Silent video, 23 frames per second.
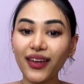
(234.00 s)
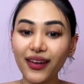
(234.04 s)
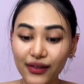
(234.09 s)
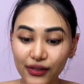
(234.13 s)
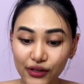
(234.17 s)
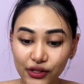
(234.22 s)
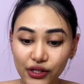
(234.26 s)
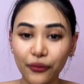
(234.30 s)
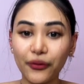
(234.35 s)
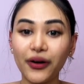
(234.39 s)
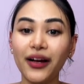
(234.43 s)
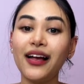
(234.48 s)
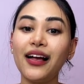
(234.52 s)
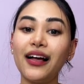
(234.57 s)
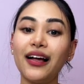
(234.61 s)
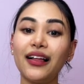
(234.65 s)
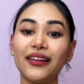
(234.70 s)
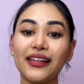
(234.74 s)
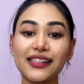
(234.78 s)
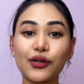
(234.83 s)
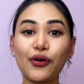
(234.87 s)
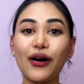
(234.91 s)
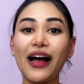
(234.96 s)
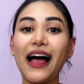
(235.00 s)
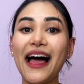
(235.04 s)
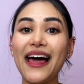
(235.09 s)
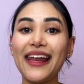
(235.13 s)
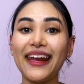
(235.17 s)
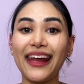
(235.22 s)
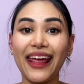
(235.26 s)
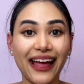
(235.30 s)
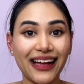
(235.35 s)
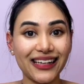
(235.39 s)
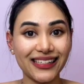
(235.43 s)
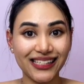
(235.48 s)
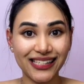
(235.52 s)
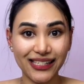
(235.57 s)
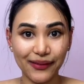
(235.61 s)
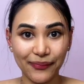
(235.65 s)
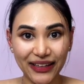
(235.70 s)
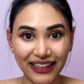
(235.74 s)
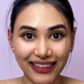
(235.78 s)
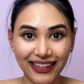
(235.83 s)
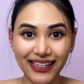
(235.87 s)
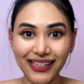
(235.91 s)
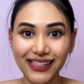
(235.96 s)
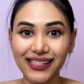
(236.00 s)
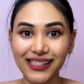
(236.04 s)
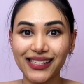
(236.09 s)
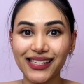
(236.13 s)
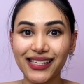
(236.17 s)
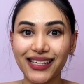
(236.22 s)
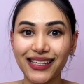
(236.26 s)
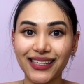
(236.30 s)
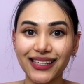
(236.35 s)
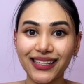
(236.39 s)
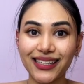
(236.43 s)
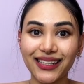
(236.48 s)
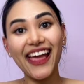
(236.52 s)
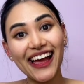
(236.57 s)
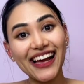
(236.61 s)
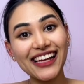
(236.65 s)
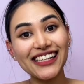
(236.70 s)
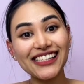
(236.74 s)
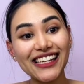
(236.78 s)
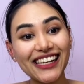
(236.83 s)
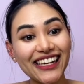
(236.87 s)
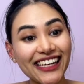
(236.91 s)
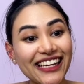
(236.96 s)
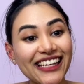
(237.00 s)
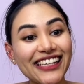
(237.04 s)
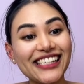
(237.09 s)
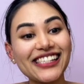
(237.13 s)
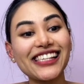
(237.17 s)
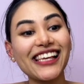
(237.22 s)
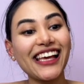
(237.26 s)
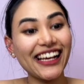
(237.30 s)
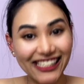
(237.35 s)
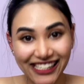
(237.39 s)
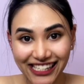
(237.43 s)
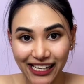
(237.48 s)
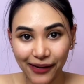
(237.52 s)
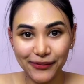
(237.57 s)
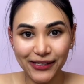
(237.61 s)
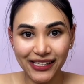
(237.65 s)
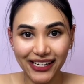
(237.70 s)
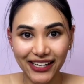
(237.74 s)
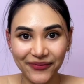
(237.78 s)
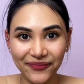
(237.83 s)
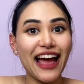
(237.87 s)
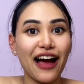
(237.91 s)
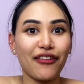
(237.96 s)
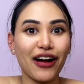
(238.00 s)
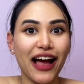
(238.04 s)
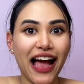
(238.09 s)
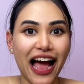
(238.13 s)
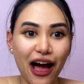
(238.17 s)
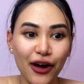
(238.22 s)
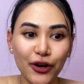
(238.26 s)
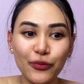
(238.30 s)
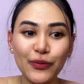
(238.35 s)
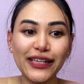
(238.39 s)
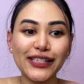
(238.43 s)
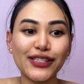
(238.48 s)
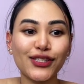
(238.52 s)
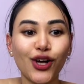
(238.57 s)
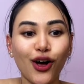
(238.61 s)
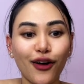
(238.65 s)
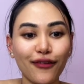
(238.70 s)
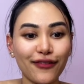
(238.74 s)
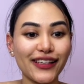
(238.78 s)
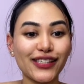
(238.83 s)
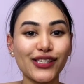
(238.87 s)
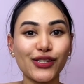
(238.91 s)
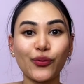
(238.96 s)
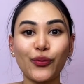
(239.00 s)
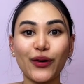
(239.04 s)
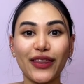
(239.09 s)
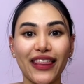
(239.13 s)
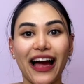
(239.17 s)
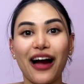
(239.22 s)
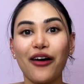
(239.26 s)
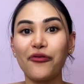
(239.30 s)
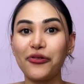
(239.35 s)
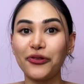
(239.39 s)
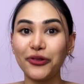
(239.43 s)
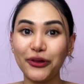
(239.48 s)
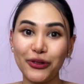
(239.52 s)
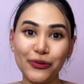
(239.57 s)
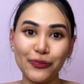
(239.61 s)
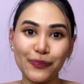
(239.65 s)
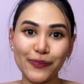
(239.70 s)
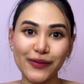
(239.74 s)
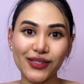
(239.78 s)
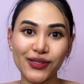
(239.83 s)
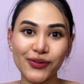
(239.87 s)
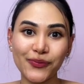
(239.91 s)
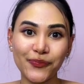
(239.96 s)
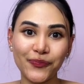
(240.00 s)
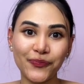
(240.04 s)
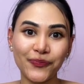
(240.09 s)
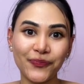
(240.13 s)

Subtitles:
So let's go ahead and submit this, and it is accepted. Now, how do we solve this without loops?